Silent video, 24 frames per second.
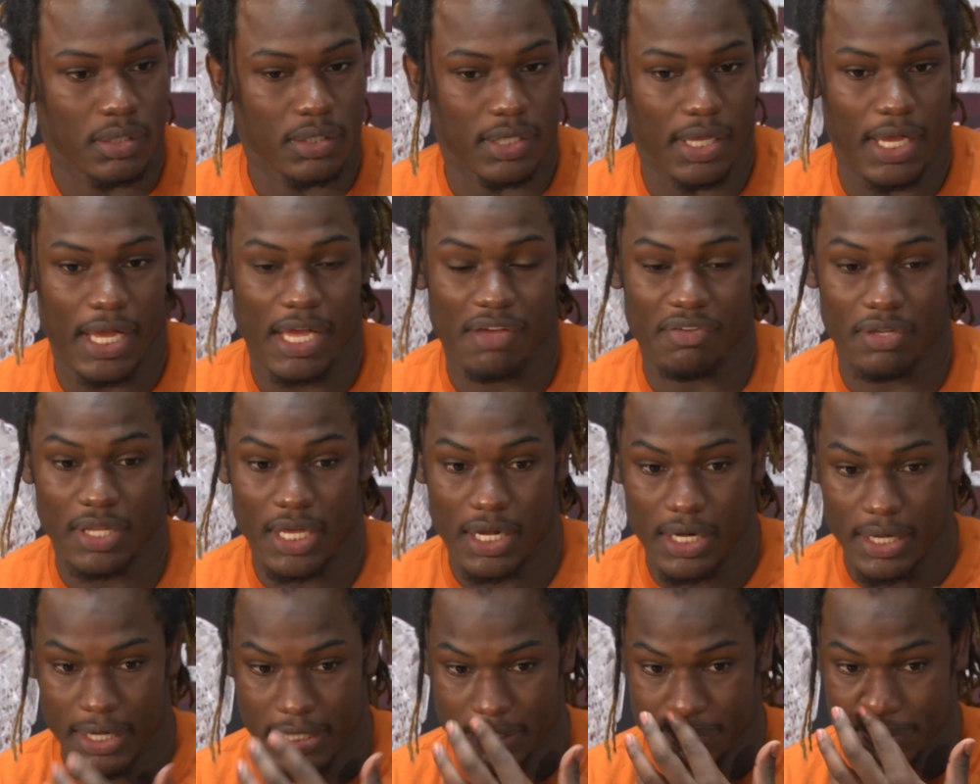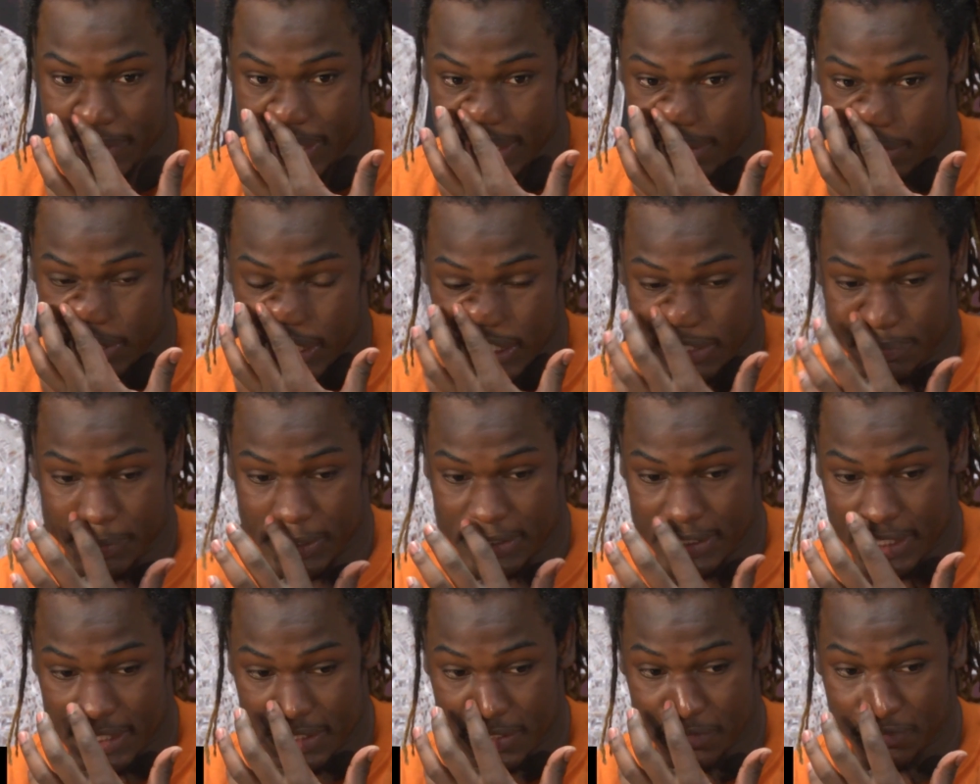Yeah, I have a lot of expe
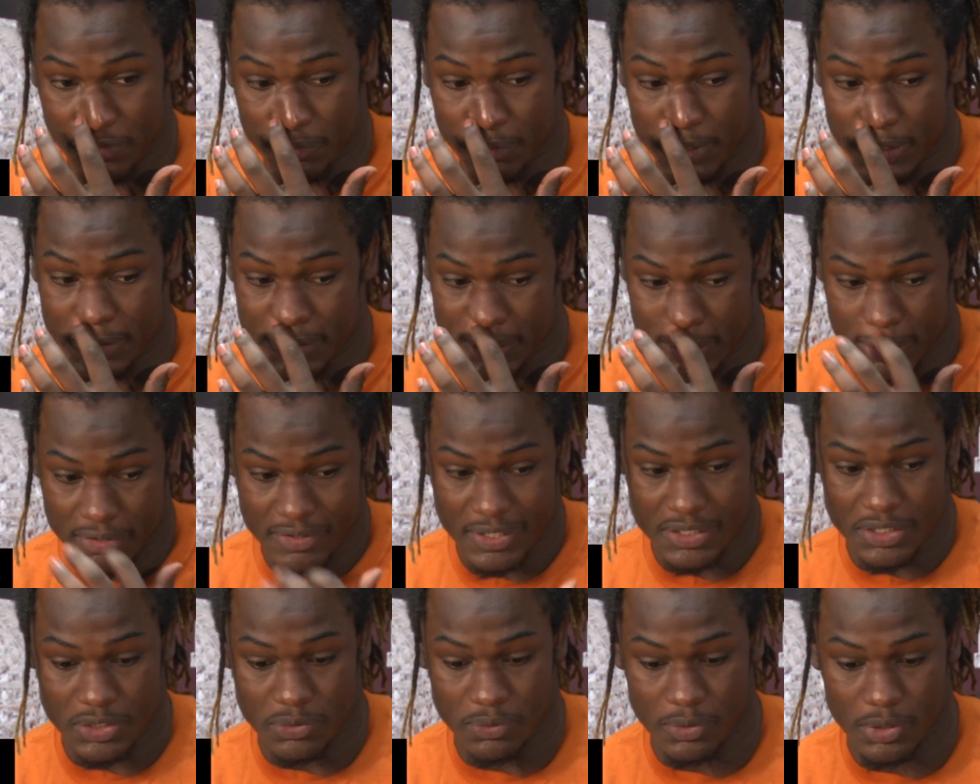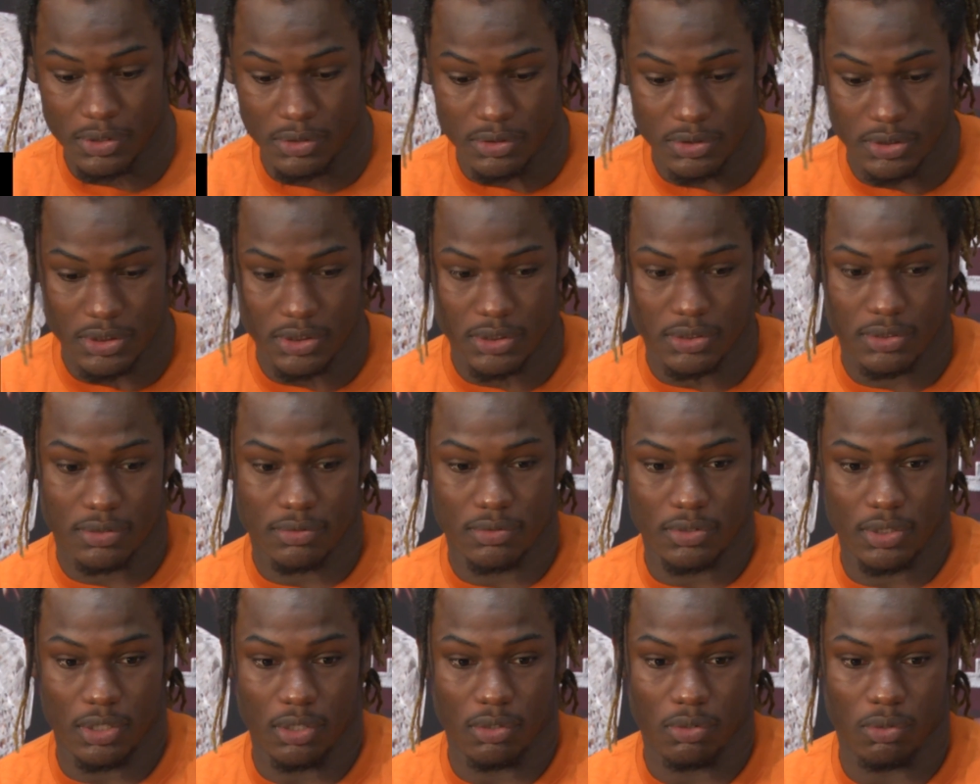expectations for myself. I just want to
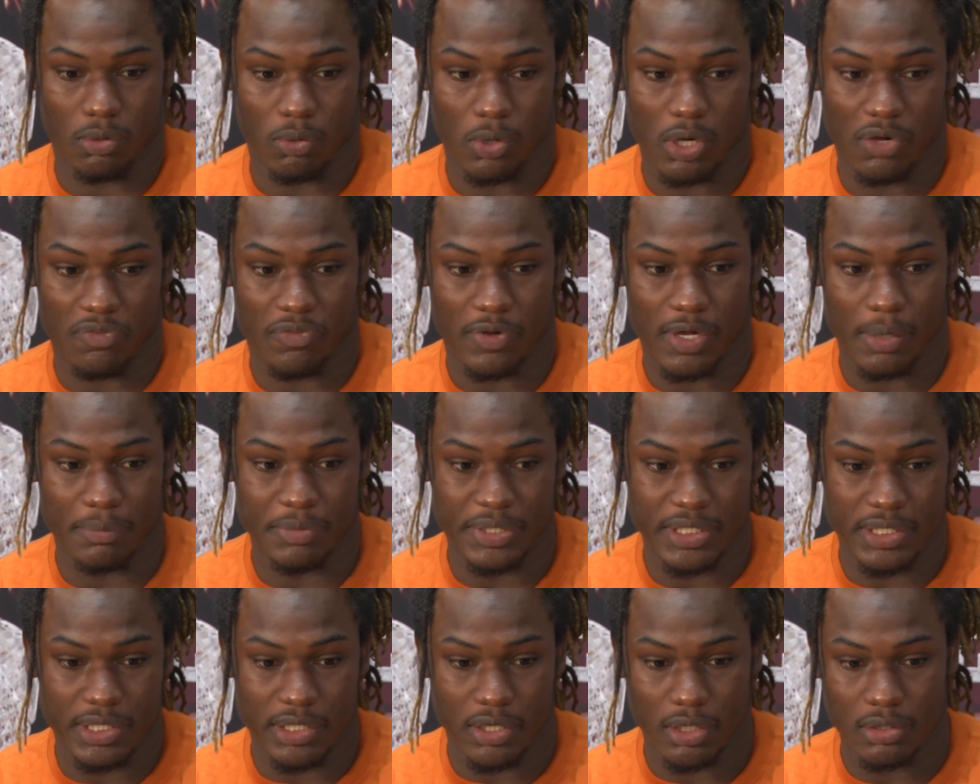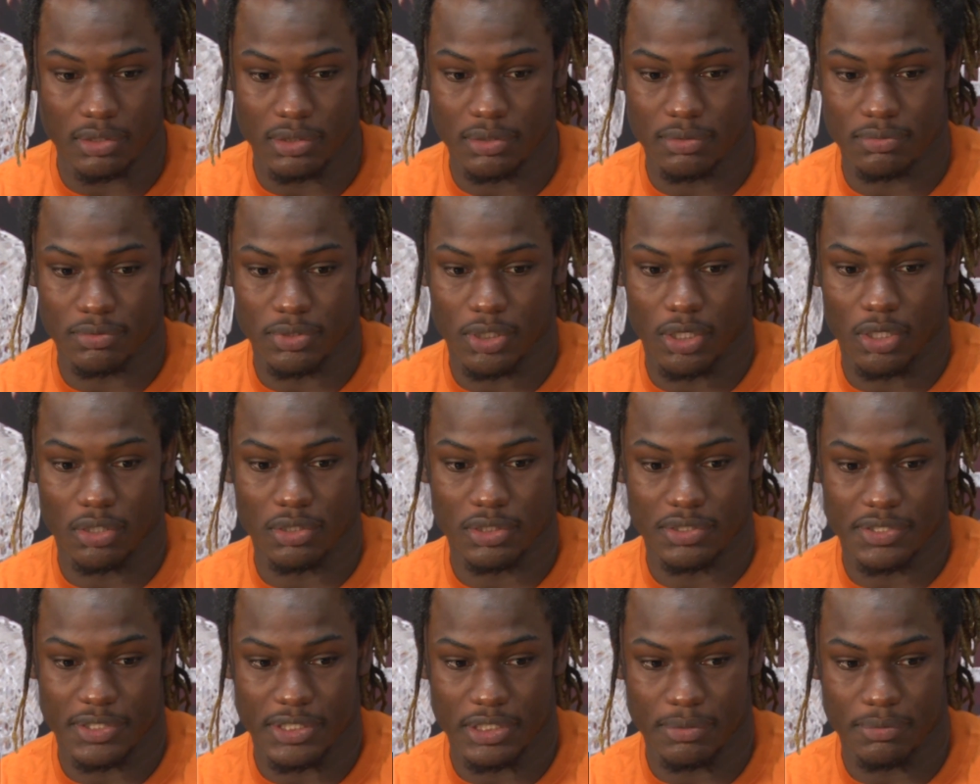just you know wherever I'm needed on you know on
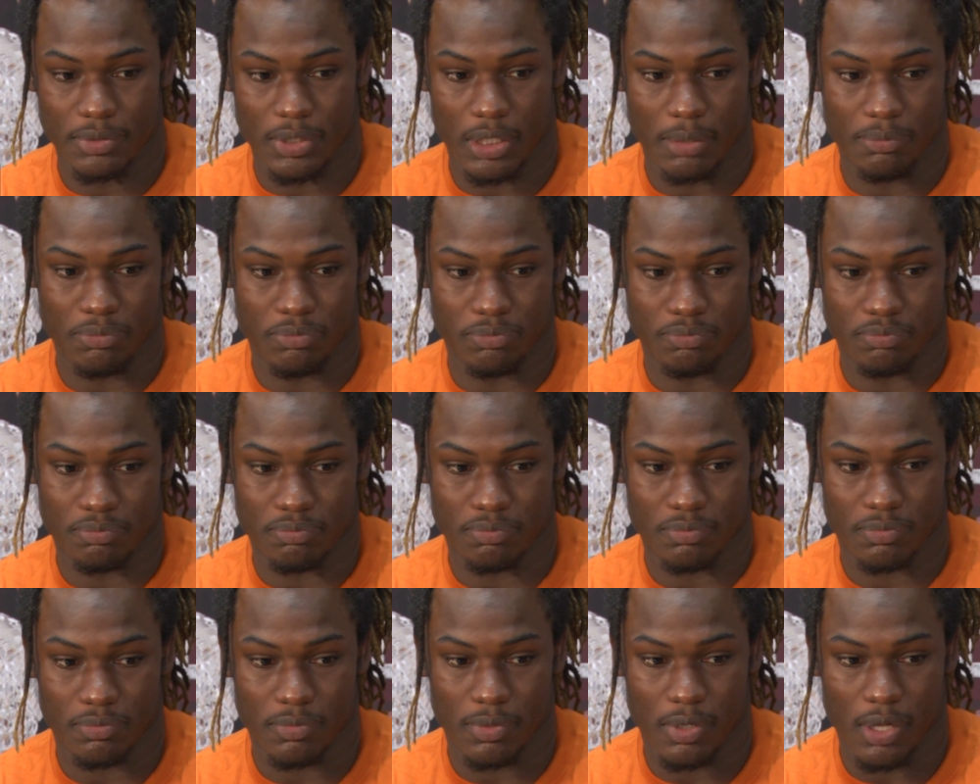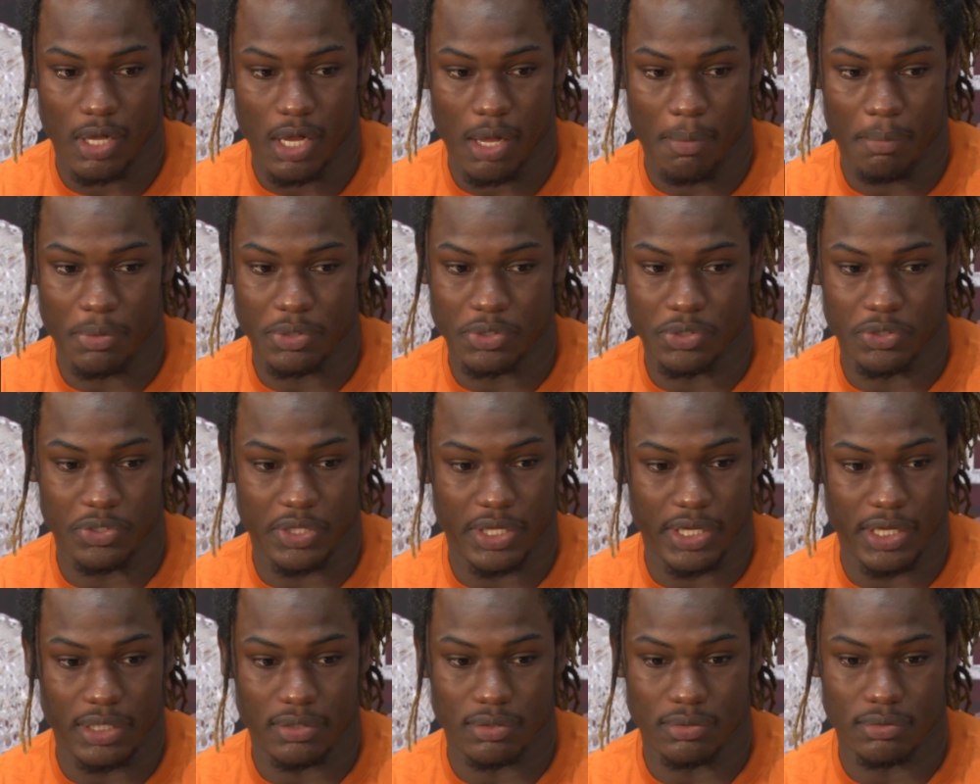the team, you know I'm I'm gonna do
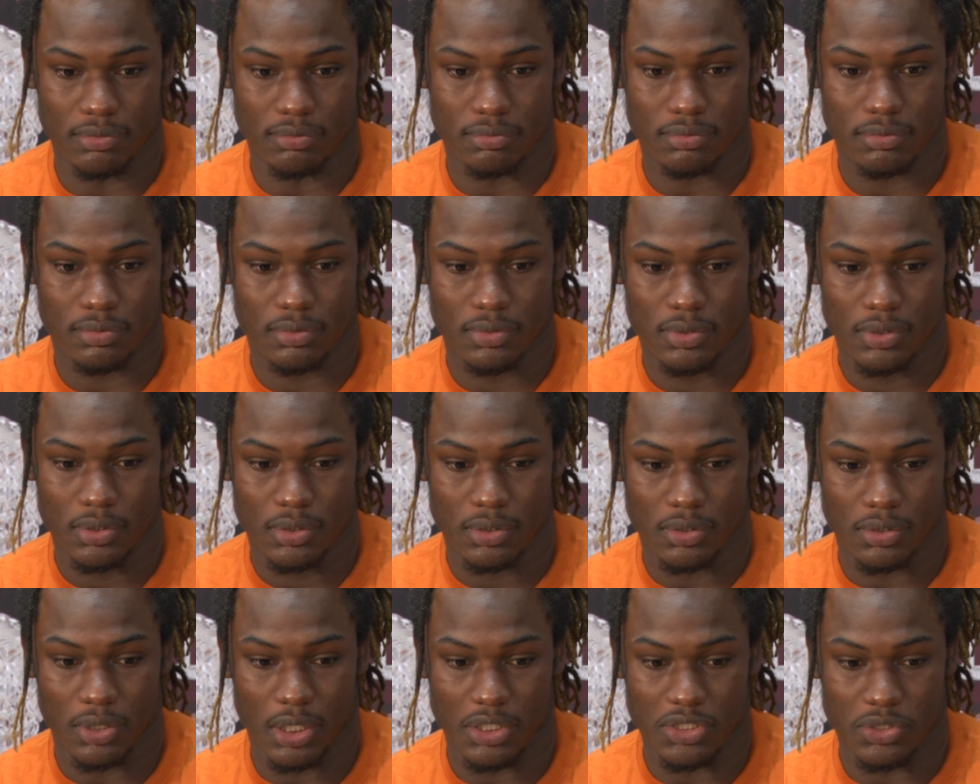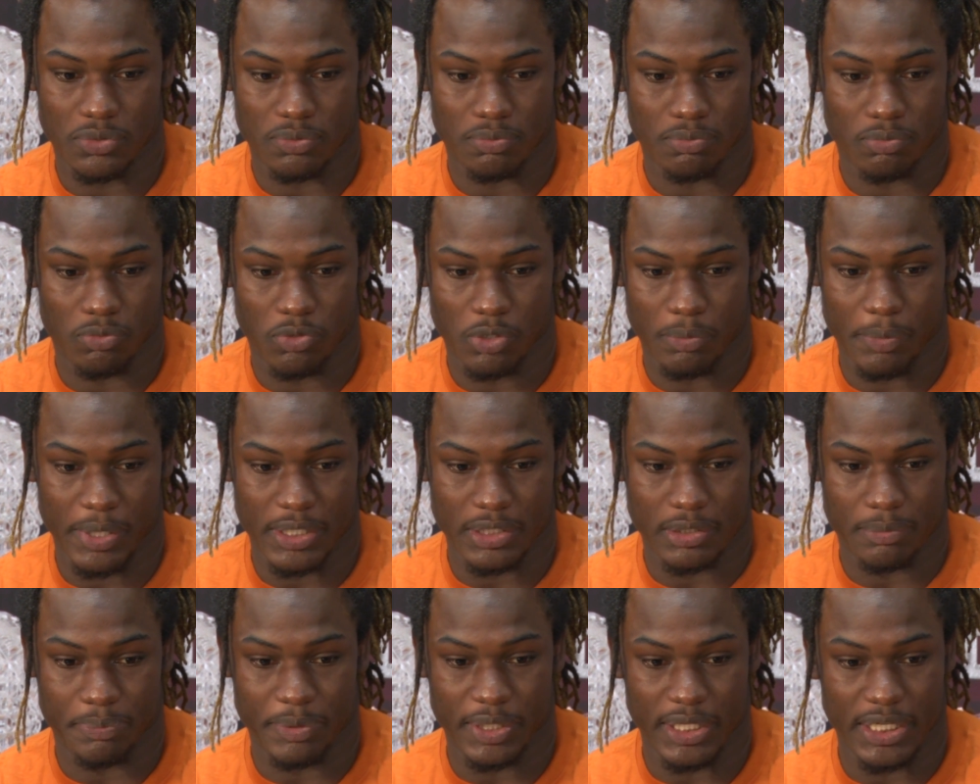that, and you know I just want to
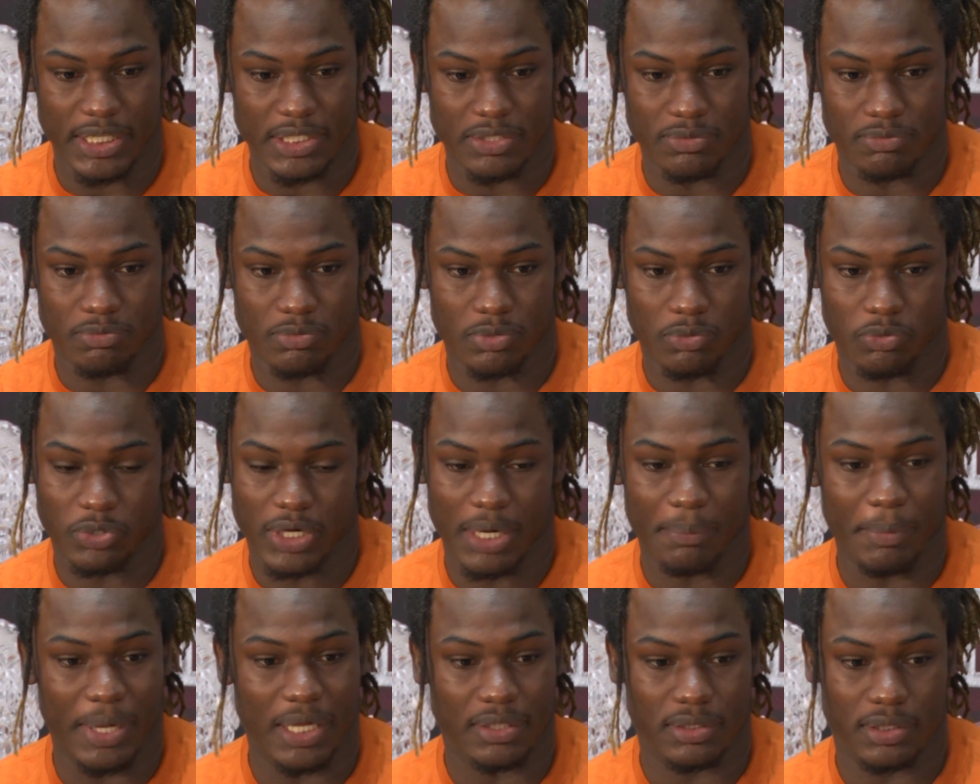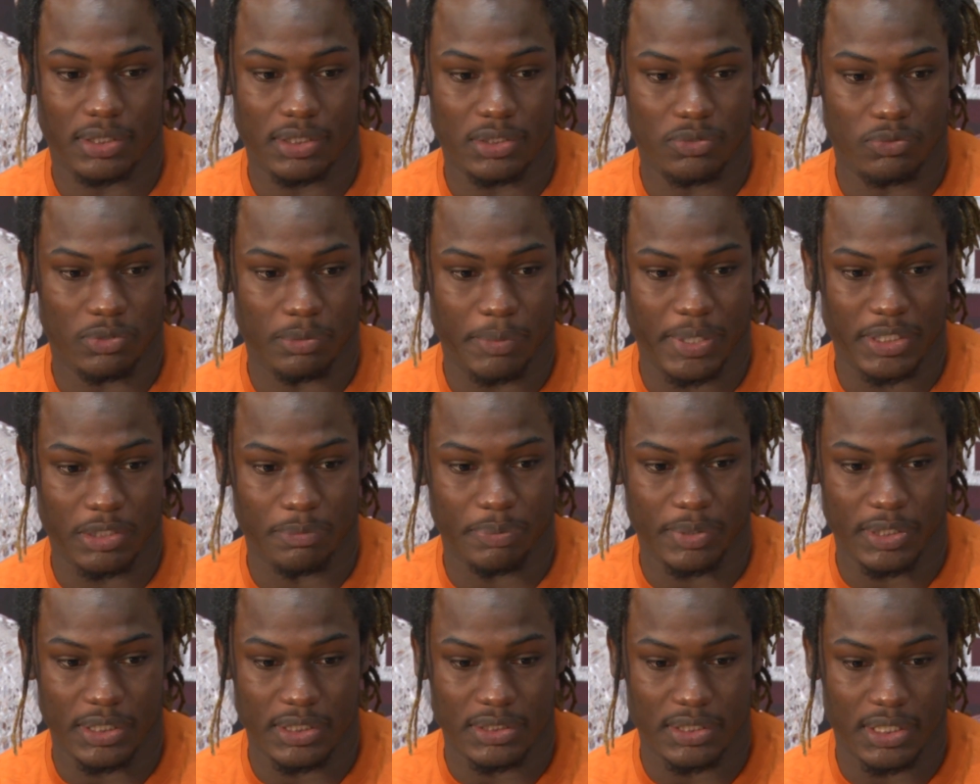make the plays. When I'm out there, I just want to make
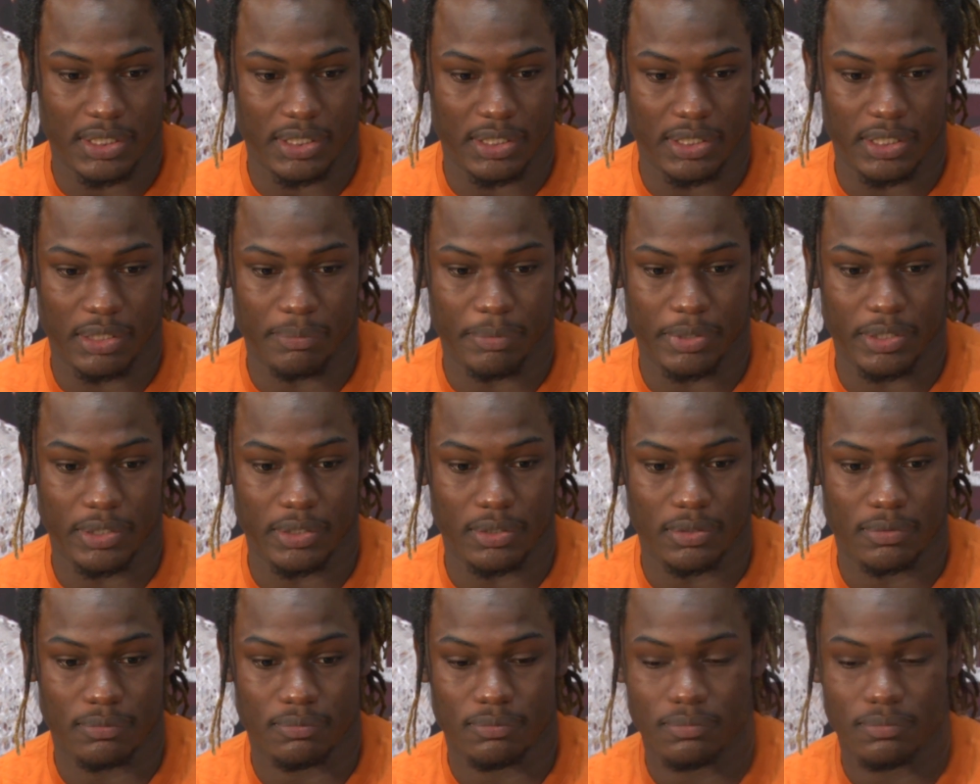the plays I can make.